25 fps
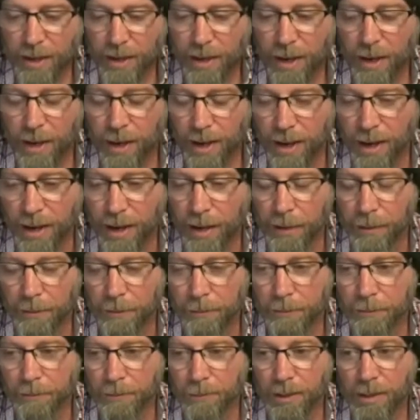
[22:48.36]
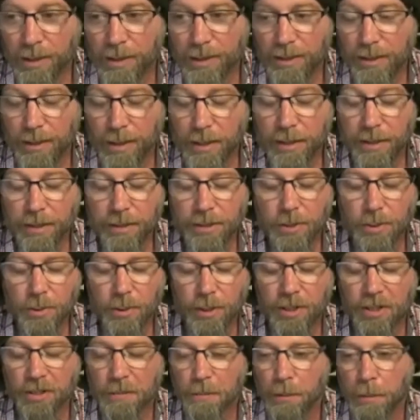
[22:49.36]
because um, nothing's
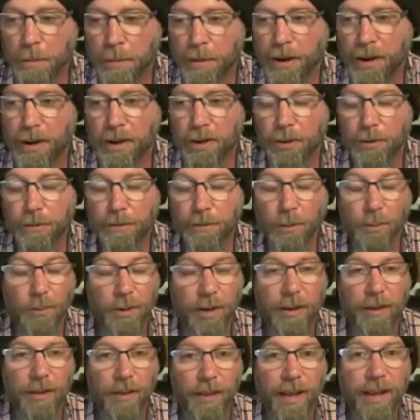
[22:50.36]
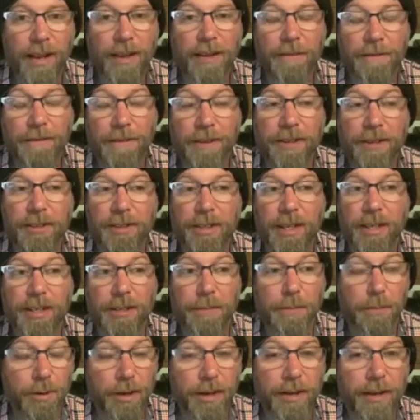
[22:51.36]
going to prepare you for what it like, feels like
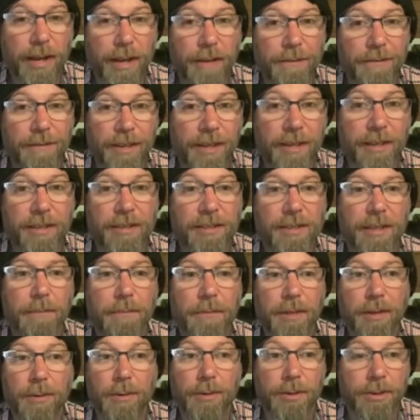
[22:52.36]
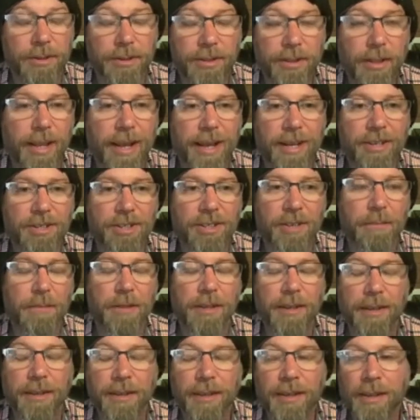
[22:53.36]
to put a knife into something or to slash
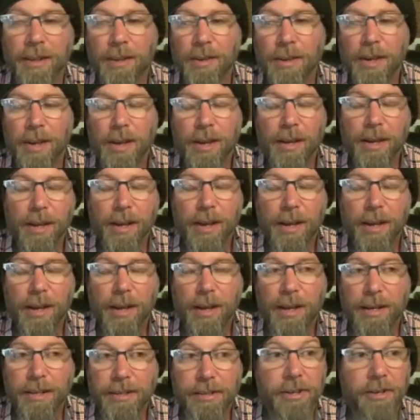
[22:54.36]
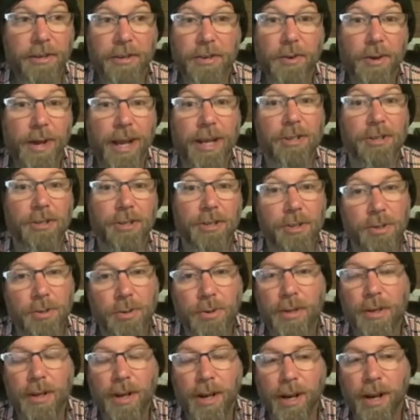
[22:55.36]
something until you actually
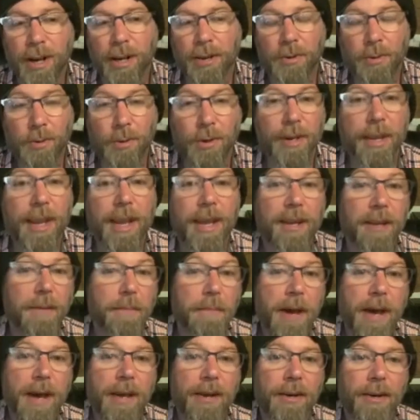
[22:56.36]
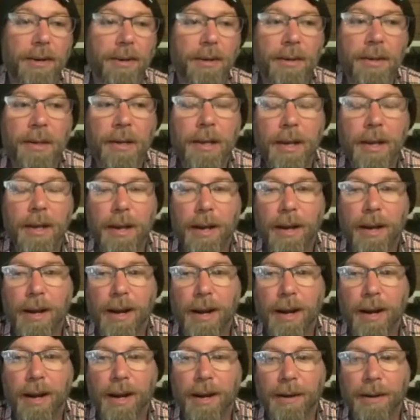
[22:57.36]
do it on organic matter.
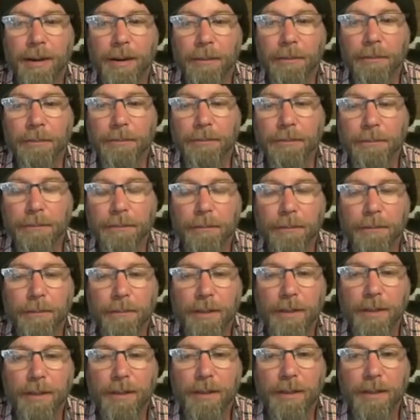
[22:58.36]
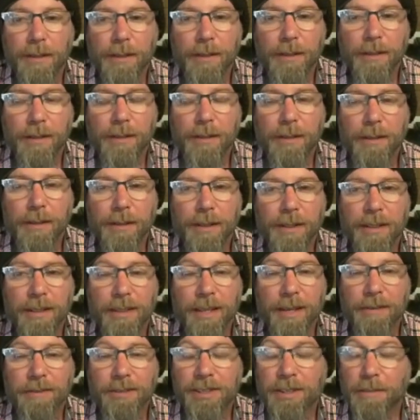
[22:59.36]
Um,
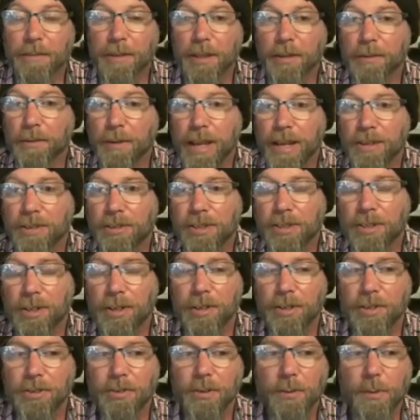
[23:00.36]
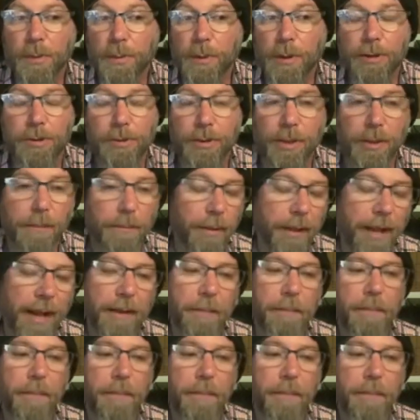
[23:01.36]
that was something that we actually started doing when we were doing the black